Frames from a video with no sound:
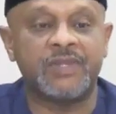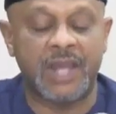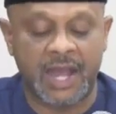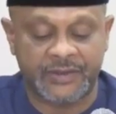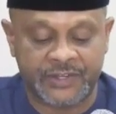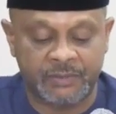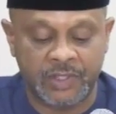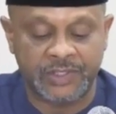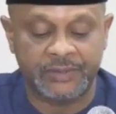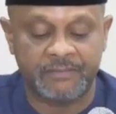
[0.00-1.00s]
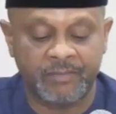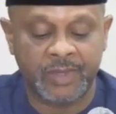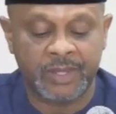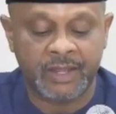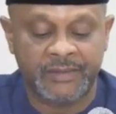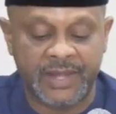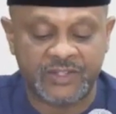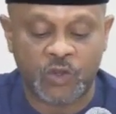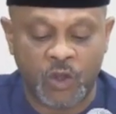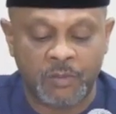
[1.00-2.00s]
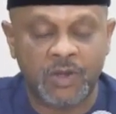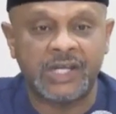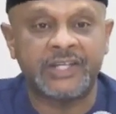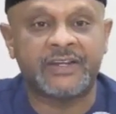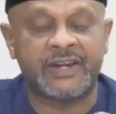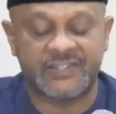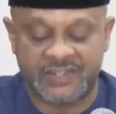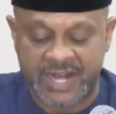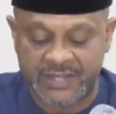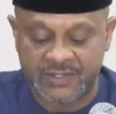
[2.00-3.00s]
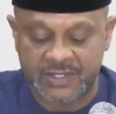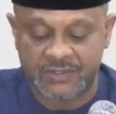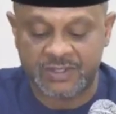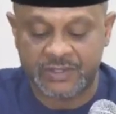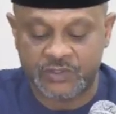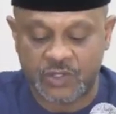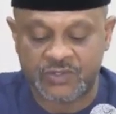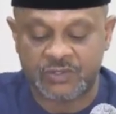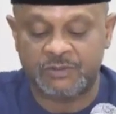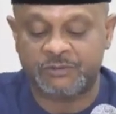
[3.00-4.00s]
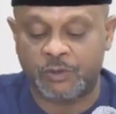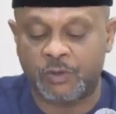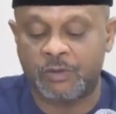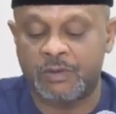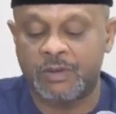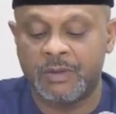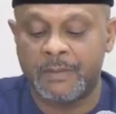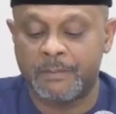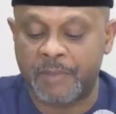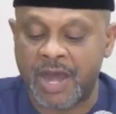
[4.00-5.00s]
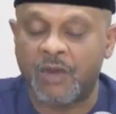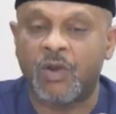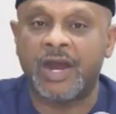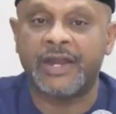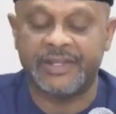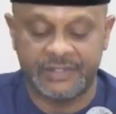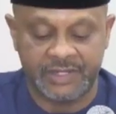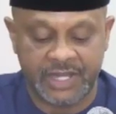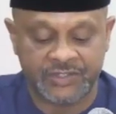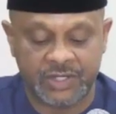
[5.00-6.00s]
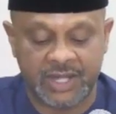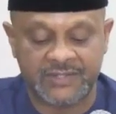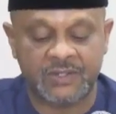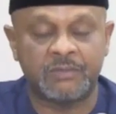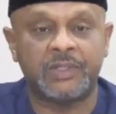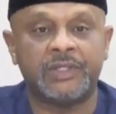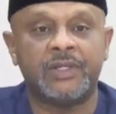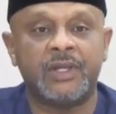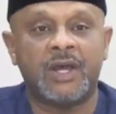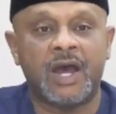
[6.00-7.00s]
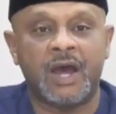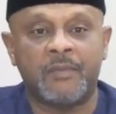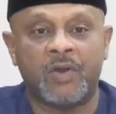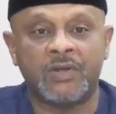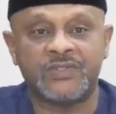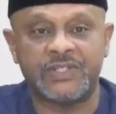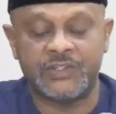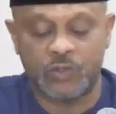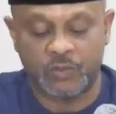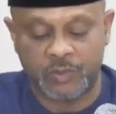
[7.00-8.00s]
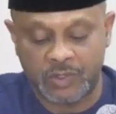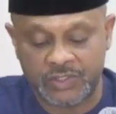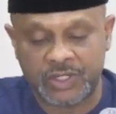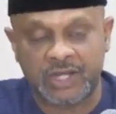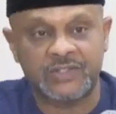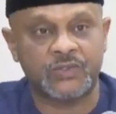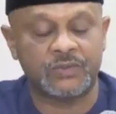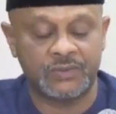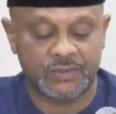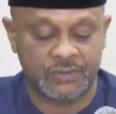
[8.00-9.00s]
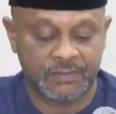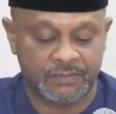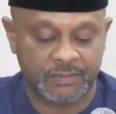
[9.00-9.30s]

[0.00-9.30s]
the acrimony that commonly characterizes the jostle for power in the National Assembly amongst the geopolitical zones.